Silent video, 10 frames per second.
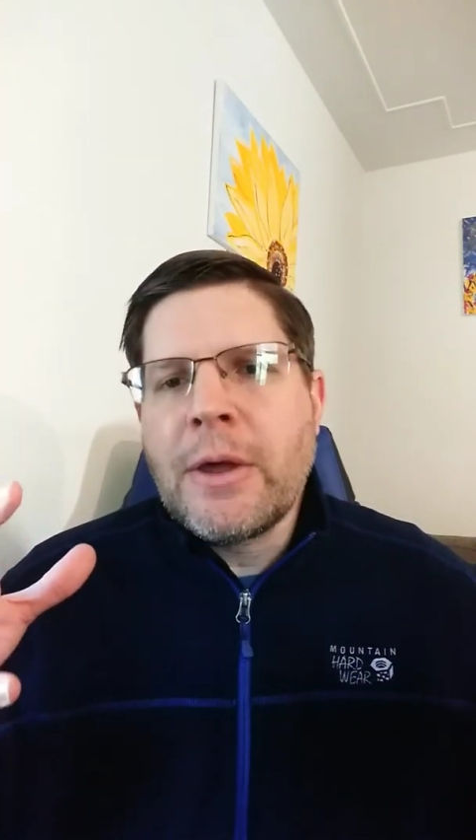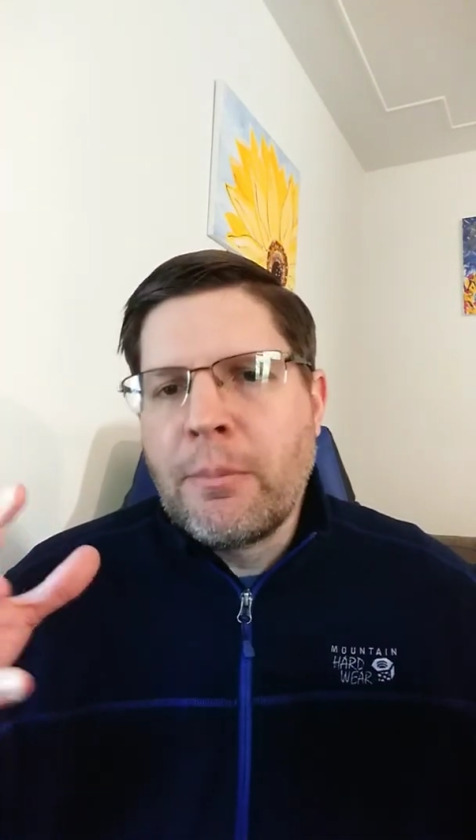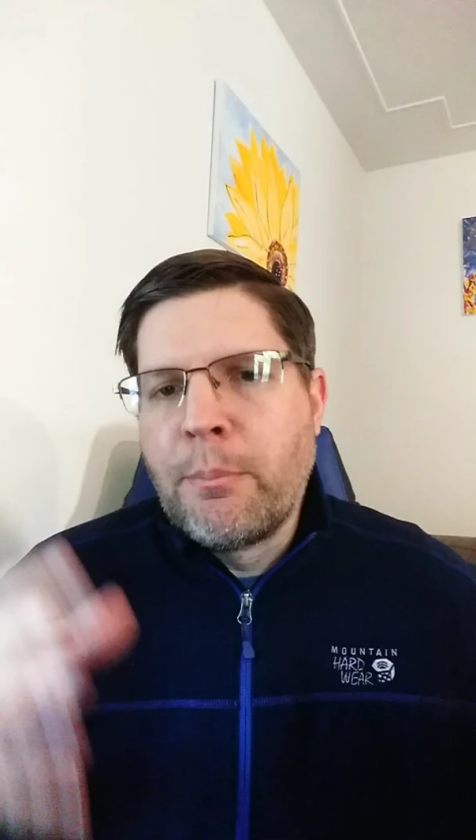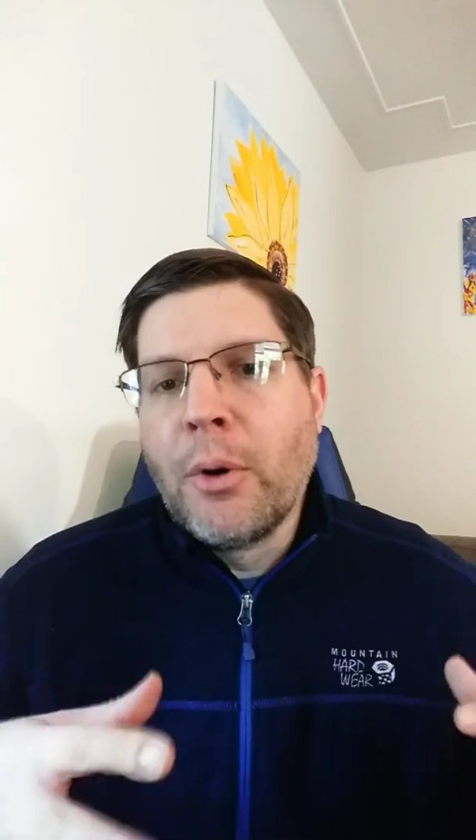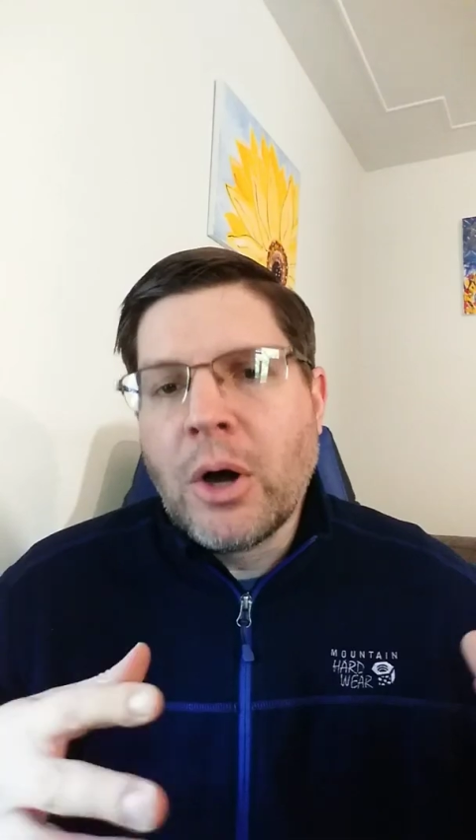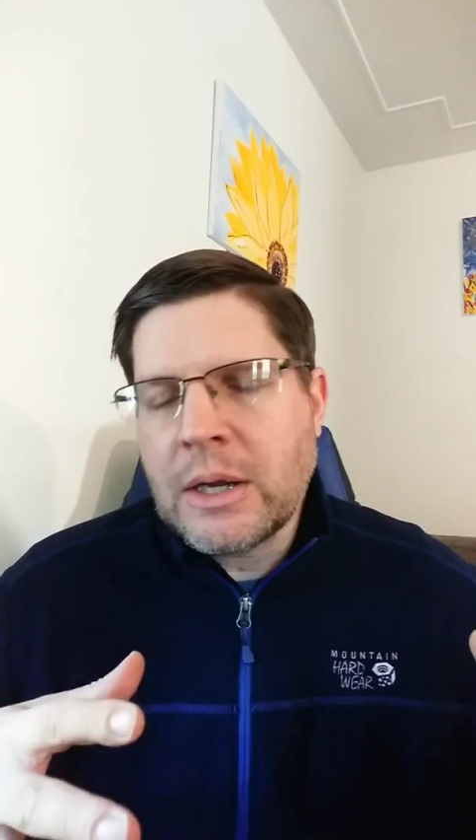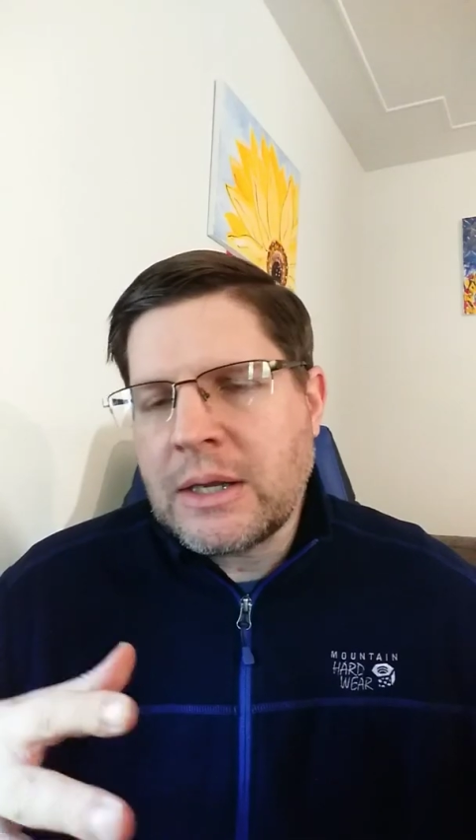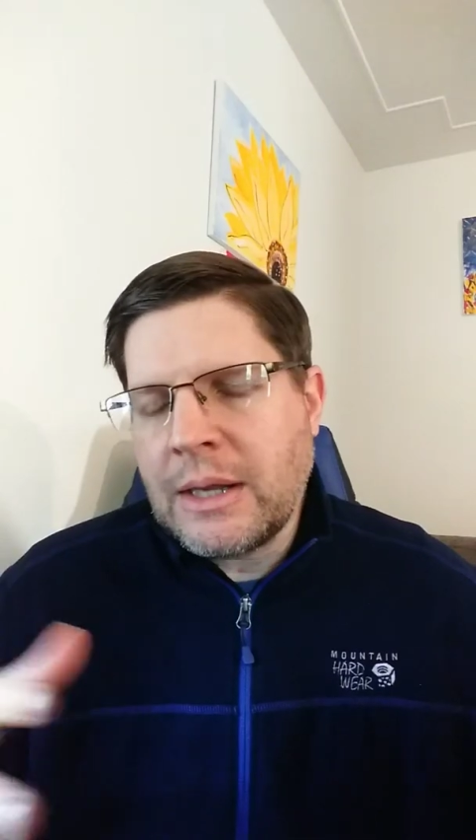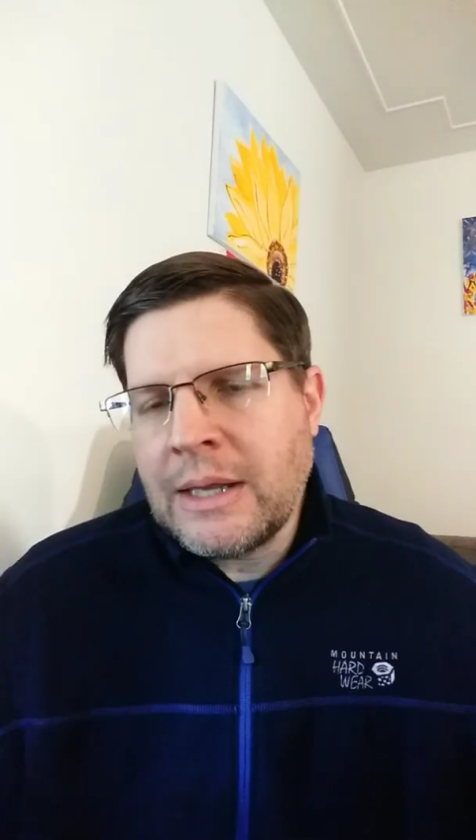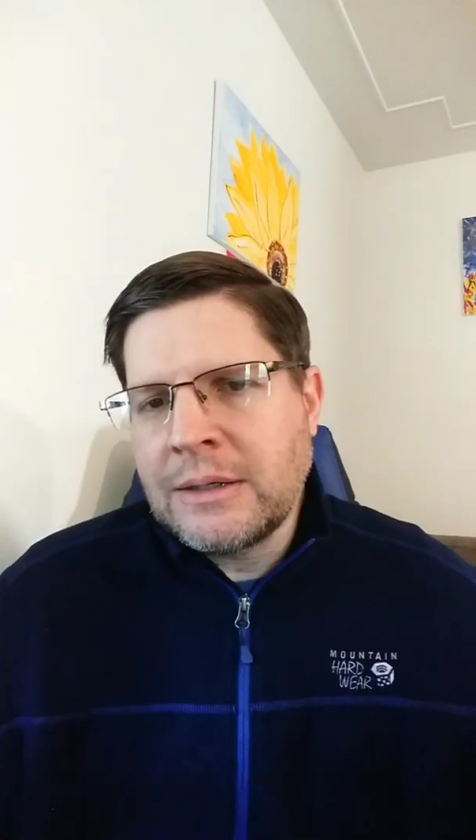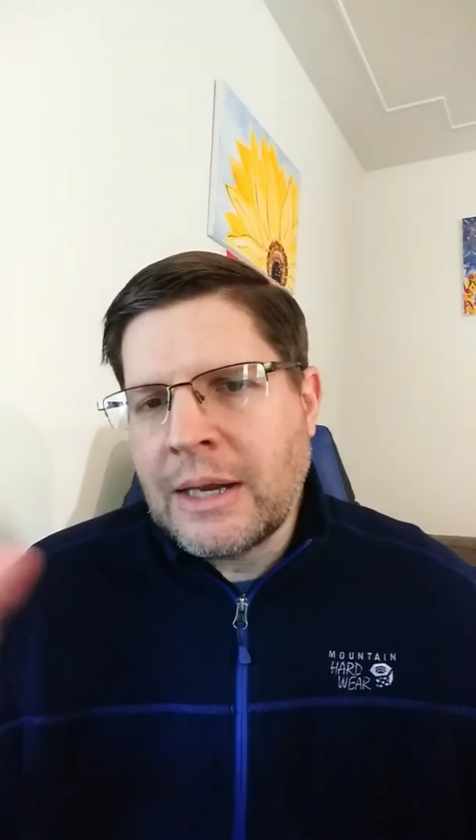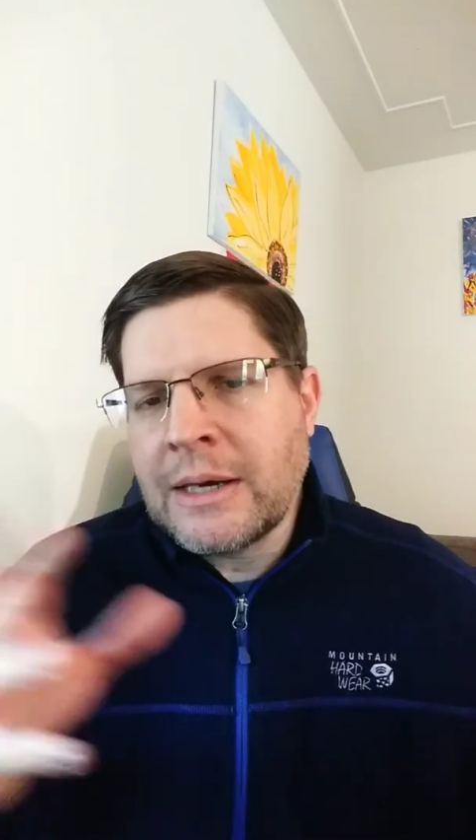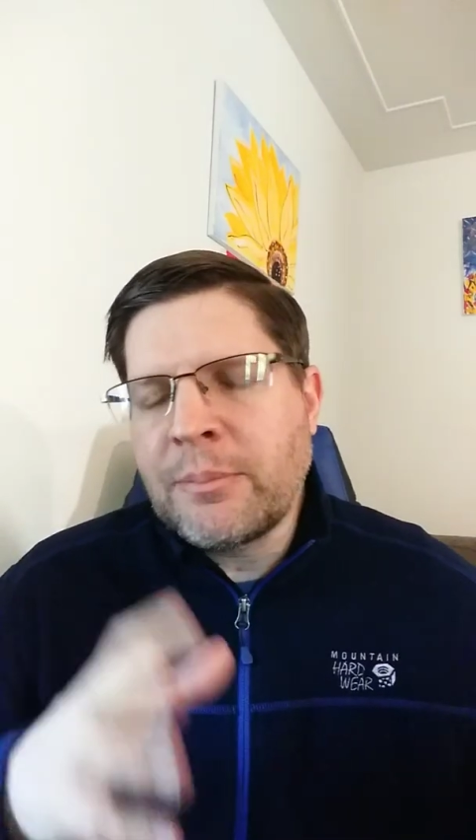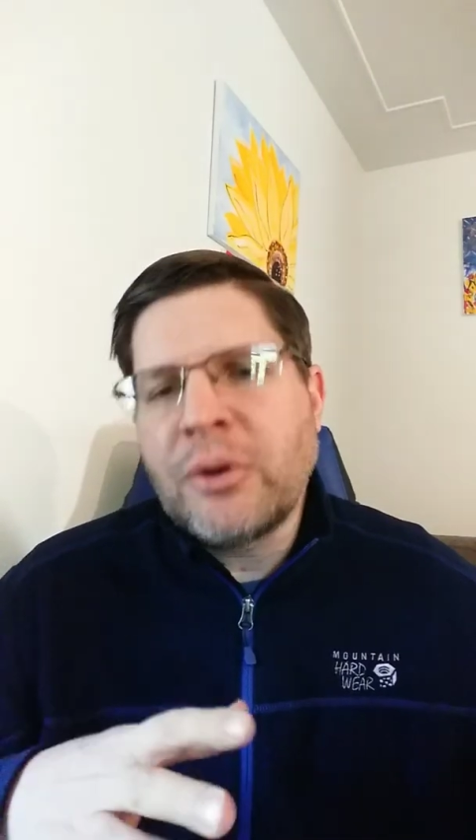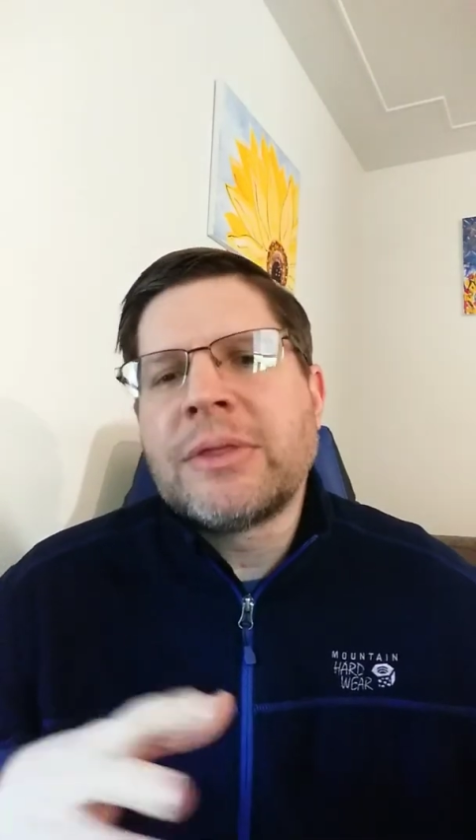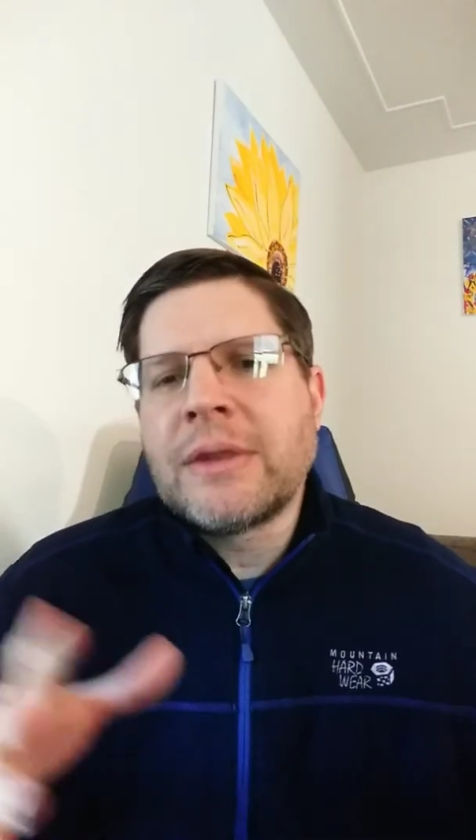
book, and I put